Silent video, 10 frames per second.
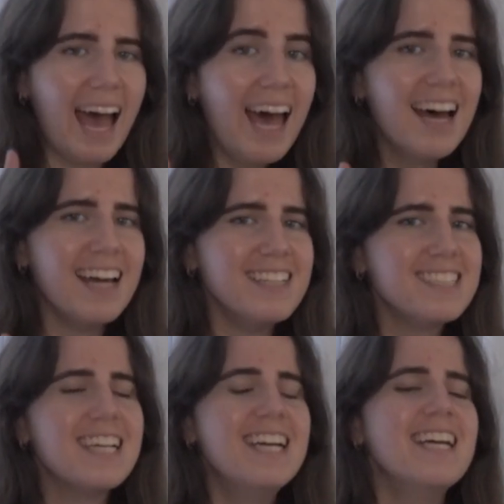
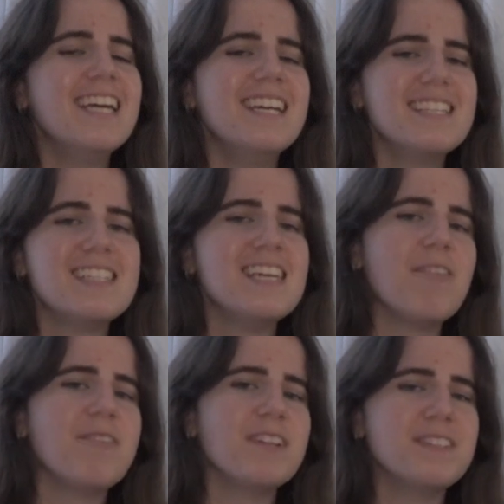and here's the
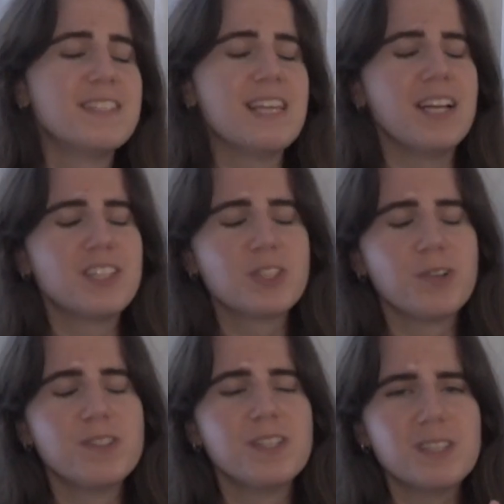evidence that
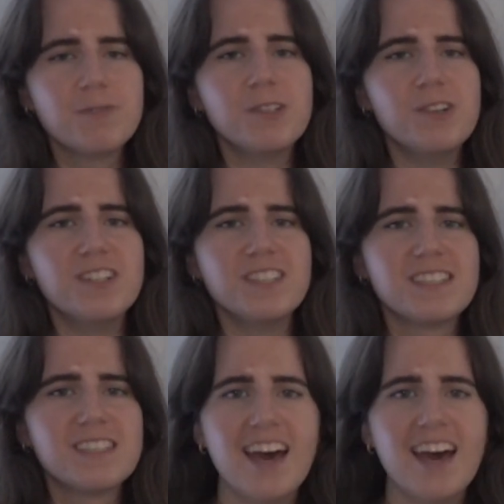shows its flaws.